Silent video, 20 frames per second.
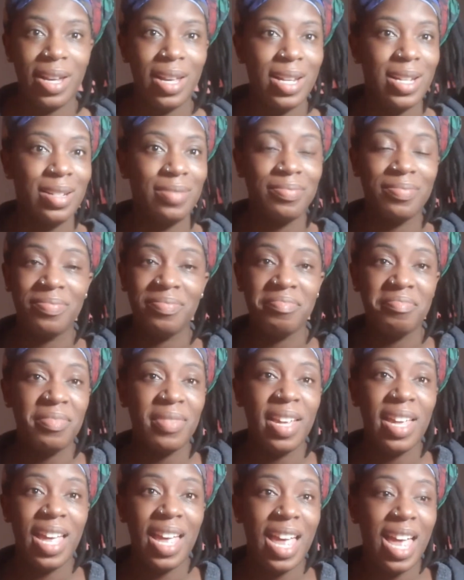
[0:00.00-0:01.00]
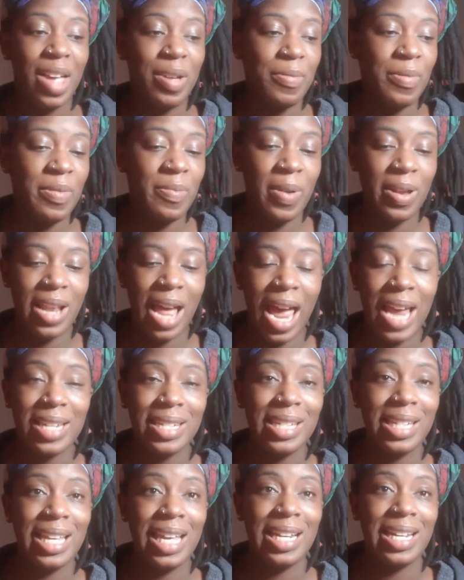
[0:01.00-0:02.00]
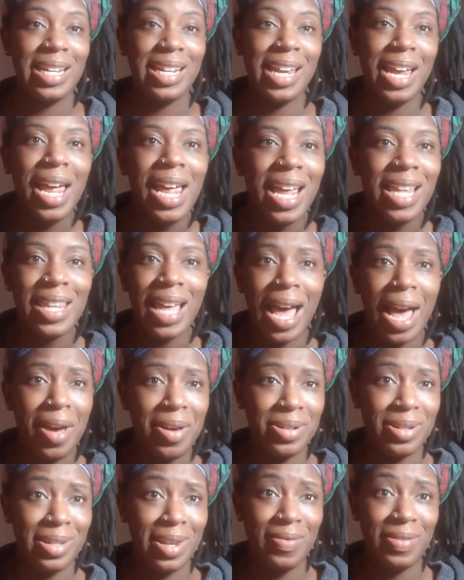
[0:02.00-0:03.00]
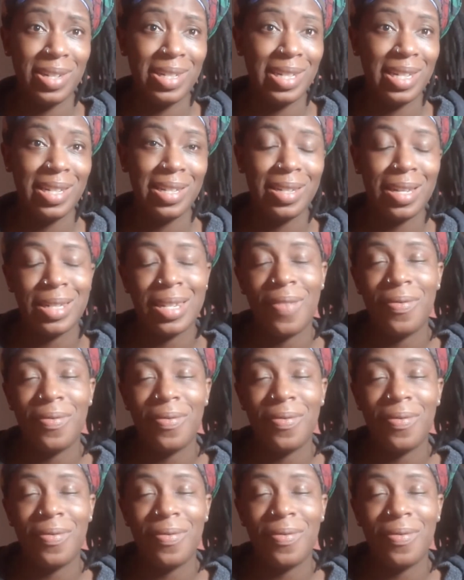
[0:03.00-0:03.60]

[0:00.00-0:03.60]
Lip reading: And we've been isolated in the house ever since,